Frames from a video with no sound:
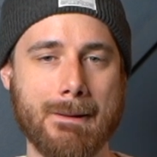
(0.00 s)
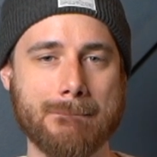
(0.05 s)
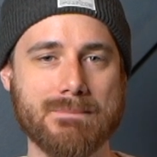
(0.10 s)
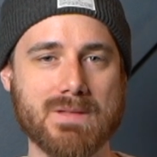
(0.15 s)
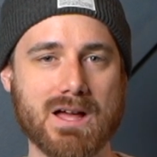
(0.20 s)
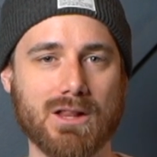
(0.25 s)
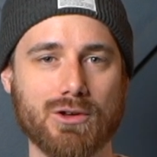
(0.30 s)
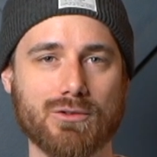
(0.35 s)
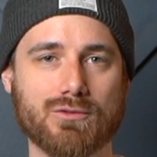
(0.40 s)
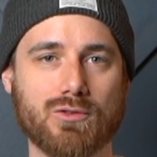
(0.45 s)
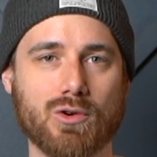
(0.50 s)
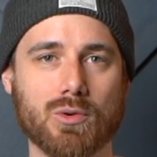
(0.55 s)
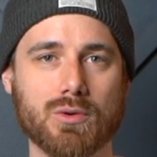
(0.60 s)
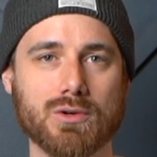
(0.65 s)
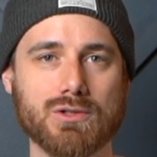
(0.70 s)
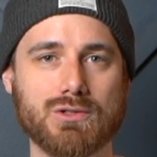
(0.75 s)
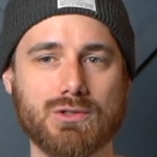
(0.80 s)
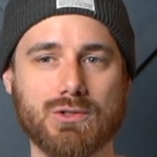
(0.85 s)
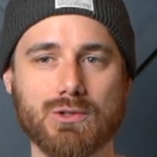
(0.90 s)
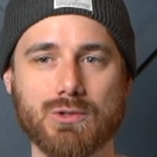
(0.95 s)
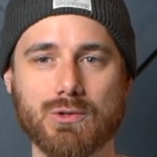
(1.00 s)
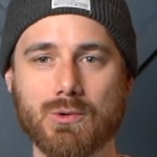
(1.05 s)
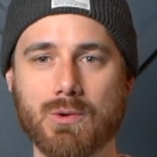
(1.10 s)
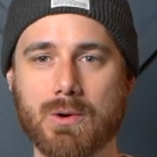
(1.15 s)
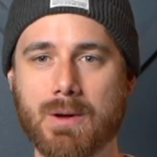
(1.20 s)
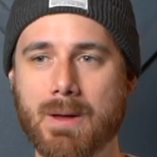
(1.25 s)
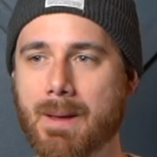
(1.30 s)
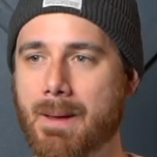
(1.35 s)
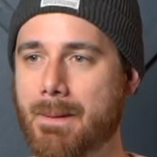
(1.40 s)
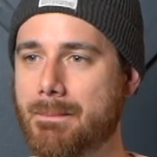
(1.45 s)
I look forward to
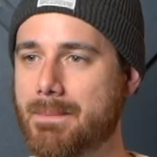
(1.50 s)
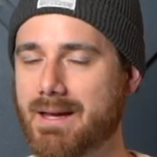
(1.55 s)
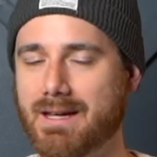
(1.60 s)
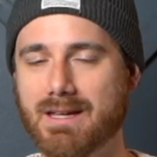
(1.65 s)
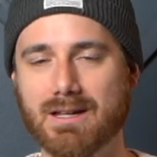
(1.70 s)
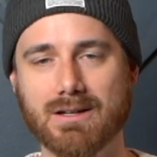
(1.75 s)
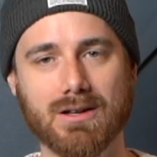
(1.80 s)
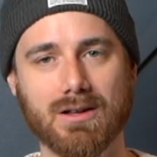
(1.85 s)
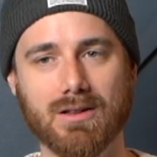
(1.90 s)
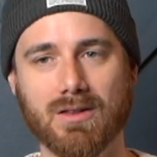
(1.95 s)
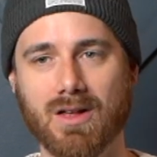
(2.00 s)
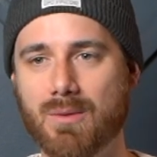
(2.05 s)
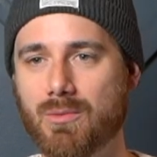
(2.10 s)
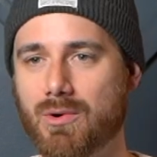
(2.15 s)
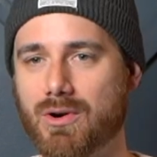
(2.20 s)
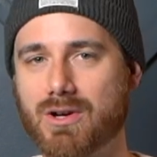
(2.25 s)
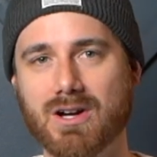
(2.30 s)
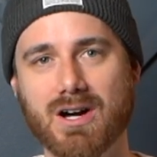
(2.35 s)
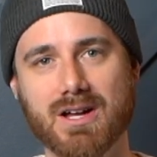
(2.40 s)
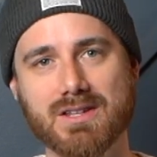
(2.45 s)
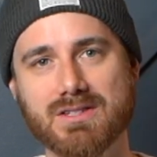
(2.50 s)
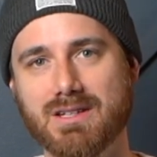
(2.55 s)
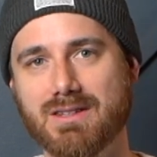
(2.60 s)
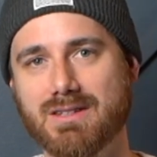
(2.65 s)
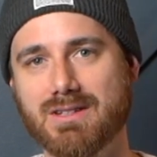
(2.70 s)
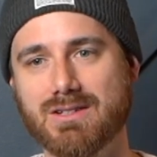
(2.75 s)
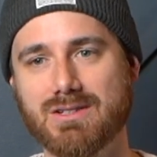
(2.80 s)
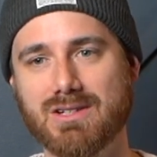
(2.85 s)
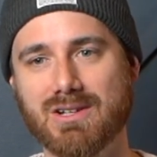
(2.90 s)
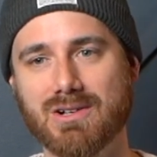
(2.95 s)
making a lot more content
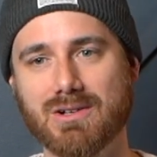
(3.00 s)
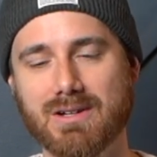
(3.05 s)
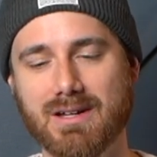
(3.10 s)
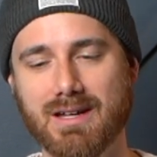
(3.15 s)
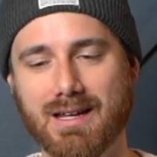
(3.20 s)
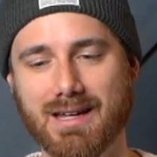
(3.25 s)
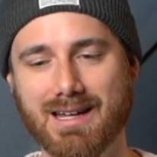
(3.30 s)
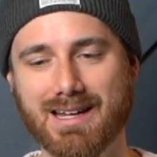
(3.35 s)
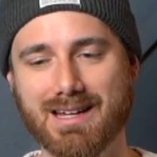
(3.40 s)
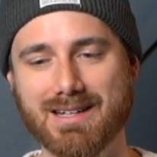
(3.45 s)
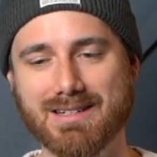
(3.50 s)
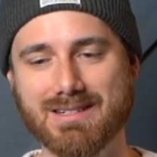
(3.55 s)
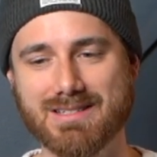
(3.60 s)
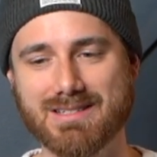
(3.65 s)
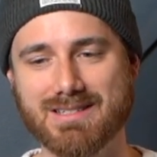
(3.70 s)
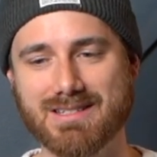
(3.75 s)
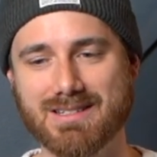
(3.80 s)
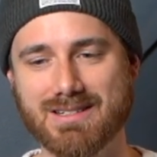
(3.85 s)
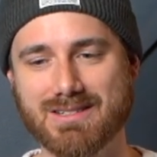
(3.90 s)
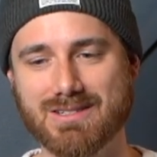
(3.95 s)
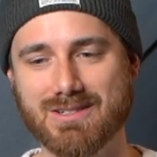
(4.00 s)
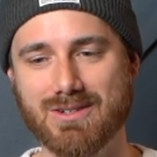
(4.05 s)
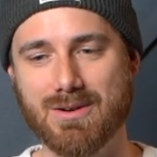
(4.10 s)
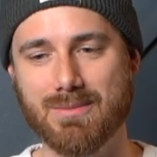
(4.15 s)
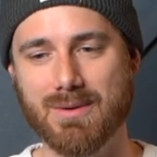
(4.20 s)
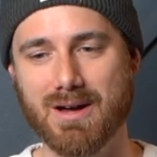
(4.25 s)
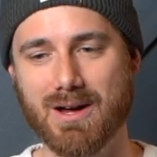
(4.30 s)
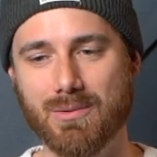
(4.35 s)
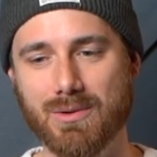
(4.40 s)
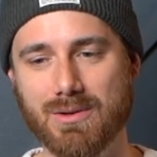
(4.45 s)
this year, and so
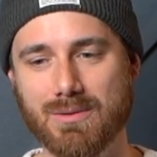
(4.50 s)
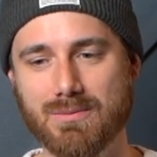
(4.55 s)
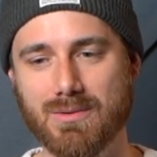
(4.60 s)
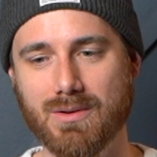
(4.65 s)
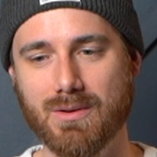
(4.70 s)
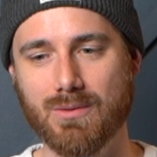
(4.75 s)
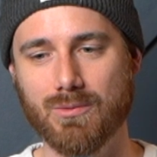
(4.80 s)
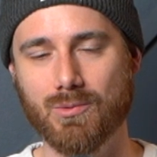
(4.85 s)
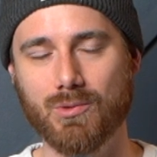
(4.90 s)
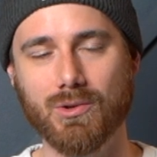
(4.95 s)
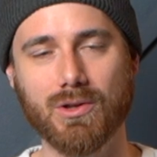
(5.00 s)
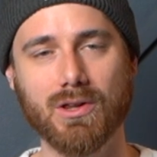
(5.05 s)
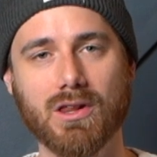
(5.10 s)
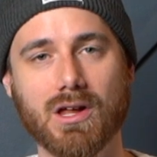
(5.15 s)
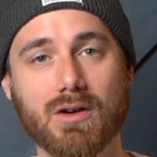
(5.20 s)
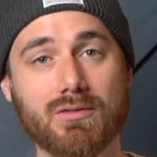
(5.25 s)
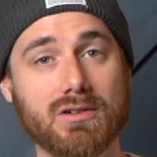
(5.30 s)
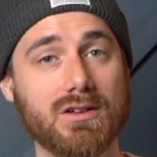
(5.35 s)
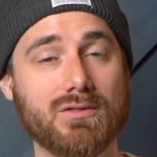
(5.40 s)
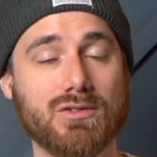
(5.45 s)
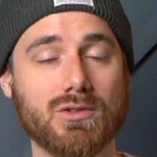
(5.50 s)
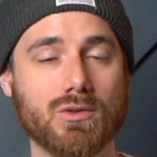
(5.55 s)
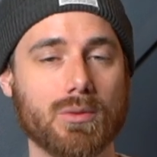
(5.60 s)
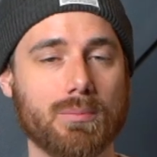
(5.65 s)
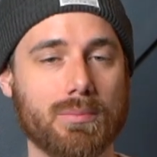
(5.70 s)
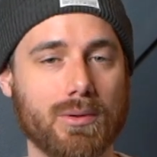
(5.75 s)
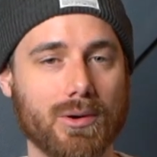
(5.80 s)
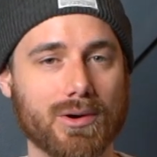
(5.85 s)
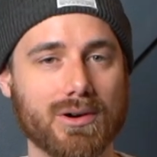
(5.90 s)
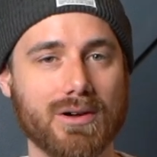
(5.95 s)
I would really love it if you were a
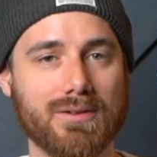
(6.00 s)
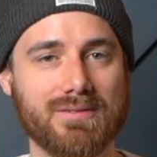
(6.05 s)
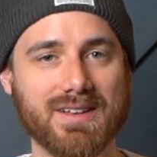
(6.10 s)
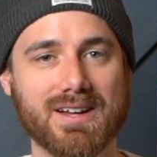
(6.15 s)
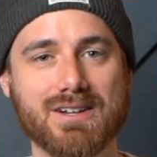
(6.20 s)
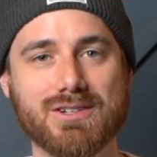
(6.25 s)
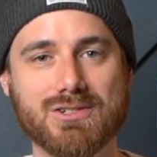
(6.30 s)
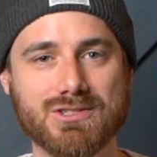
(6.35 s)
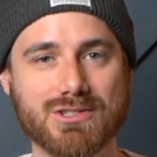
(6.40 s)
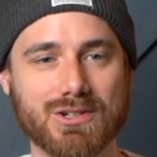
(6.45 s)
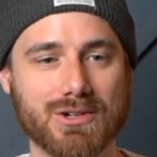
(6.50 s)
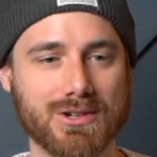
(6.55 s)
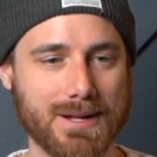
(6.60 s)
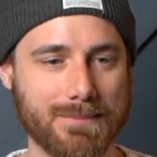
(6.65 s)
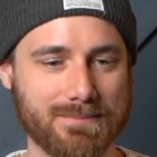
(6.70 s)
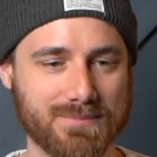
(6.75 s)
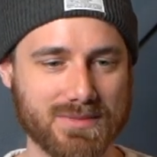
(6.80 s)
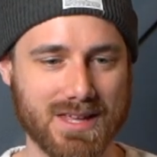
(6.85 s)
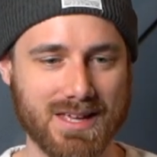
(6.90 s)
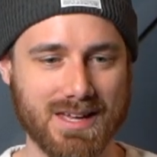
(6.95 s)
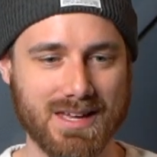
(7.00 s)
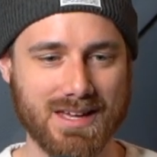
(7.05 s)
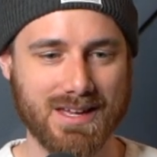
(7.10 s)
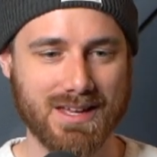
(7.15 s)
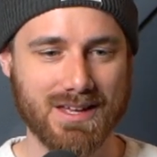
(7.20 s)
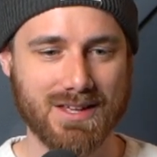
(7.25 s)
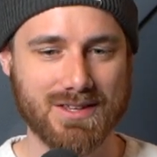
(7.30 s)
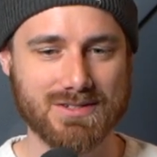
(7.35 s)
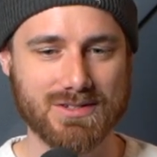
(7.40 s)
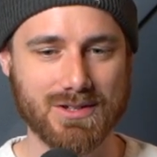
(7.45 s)
part of that journey.
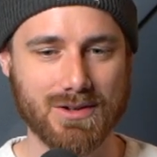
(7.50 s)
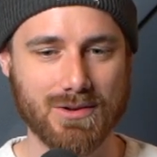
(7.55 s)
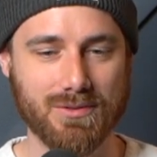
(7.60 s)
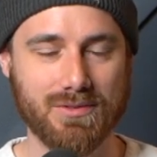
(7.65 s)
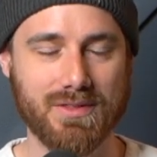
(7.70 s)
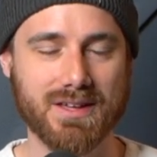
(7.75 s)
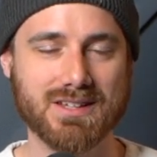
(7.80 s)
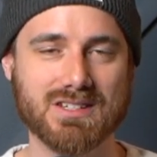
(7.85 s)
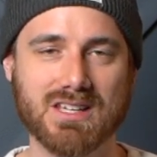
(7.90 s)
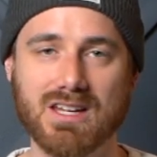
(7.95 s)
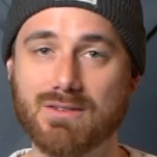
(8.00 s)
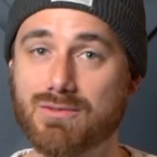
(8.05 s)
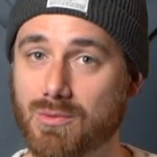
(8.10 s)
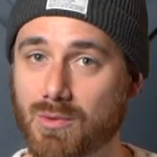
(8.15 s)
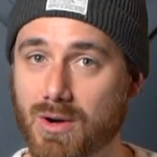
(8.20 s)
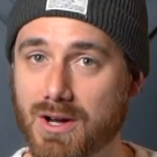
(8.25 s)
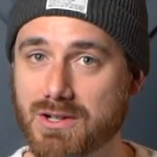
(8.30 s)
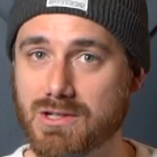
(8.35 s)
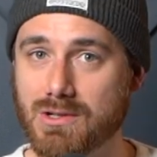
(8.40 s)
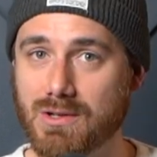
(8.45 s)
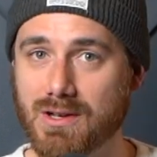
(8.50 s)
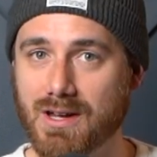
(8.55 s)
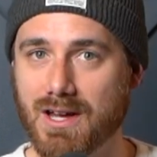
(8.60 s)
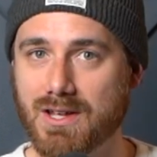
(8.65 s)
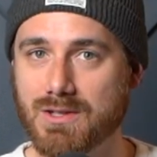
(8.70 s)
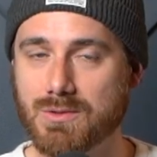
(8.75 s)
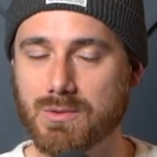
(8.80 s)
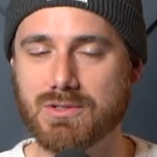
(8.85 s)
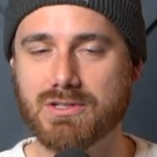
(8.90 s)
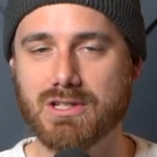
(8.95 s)
So thanks again for watching, you
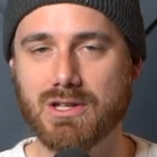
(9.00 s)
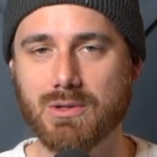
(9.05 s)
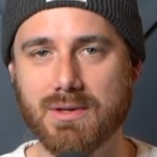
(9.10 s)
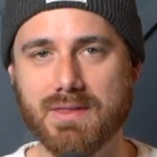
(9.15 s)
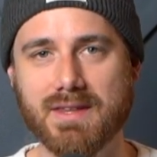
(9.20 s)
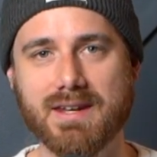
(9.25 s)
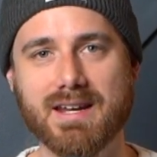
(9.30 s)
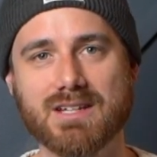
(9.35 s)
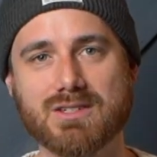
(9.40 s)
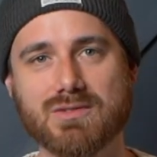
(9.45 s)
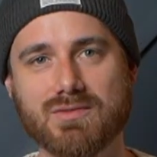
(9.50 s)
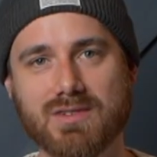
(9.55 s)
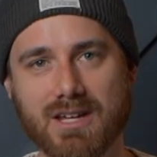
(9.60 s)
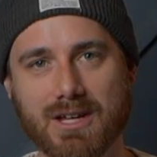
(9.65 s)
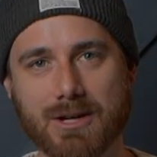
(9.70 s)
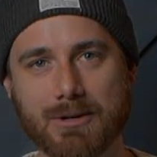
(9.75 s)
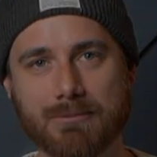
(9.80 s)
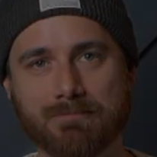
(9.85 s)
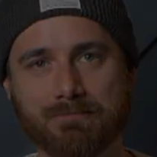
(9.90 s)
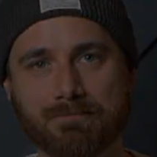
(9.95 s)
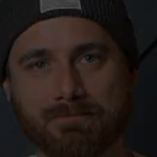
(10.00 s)
guys. We'll see you in the next video.